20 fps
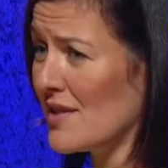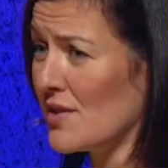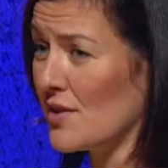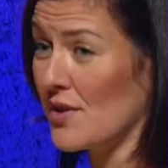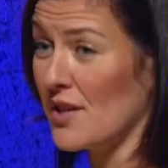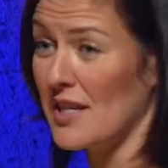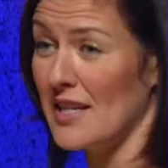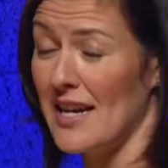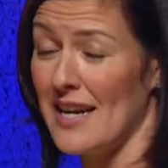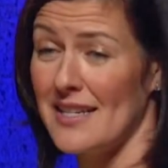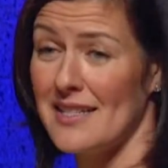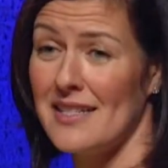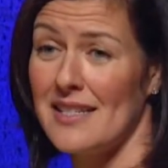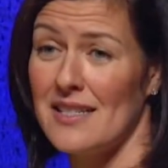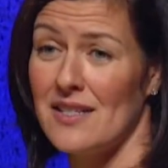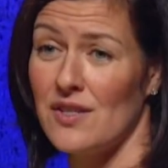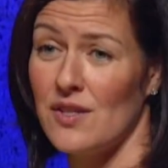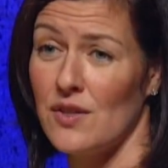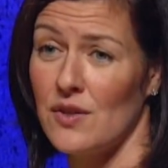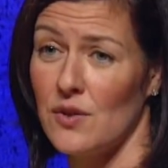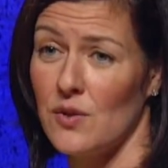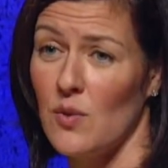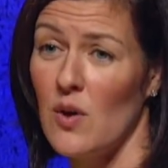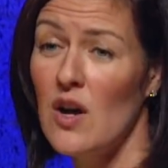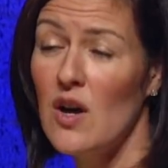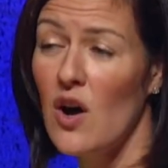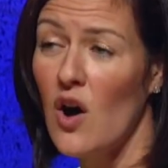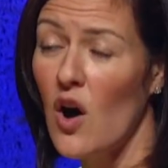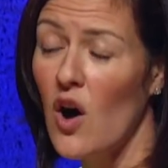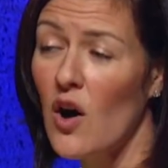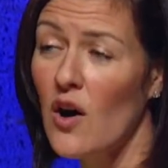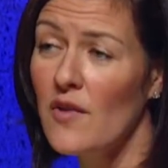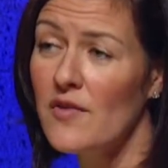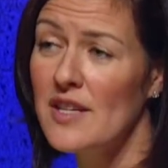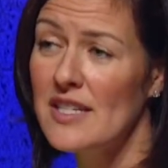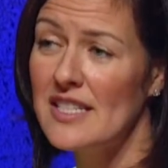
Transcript: you're connected to all the